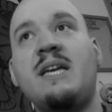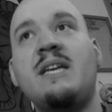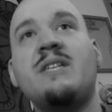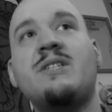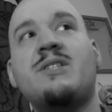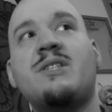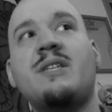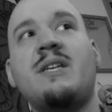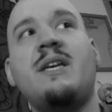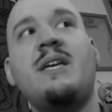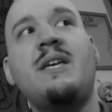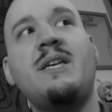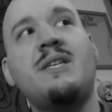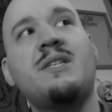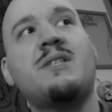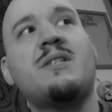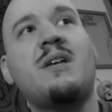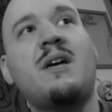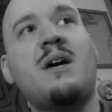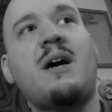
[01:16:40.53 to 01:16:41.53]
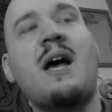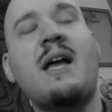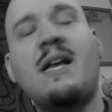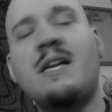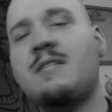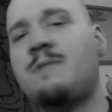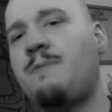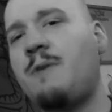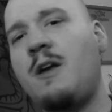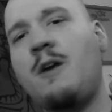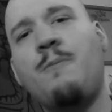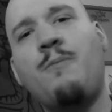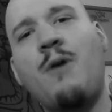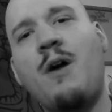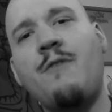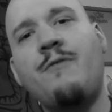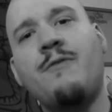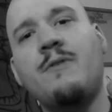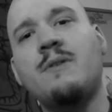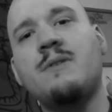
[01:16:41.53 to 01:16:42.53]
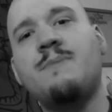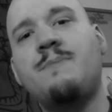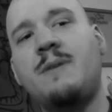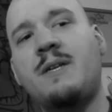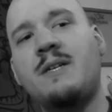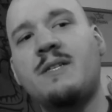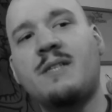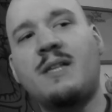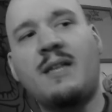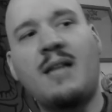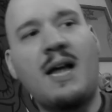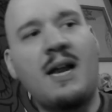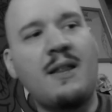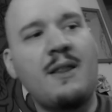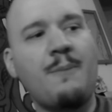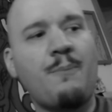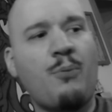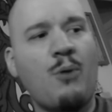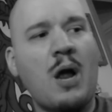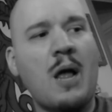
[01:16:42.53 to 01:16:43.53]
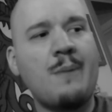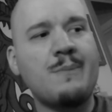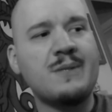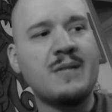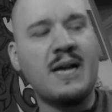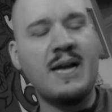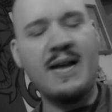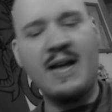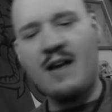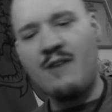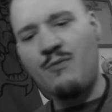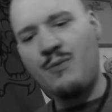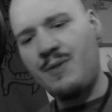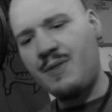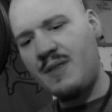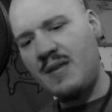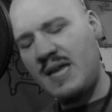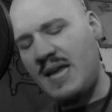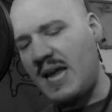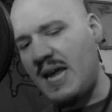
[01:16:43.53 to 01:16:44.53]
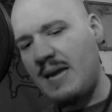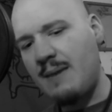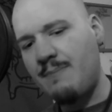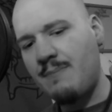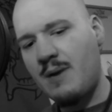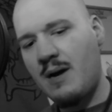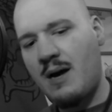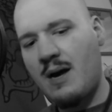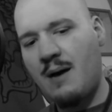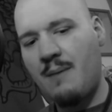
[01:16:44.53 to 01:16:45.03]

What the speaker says: is I guess player preference, because a lot of the problems I have with the game,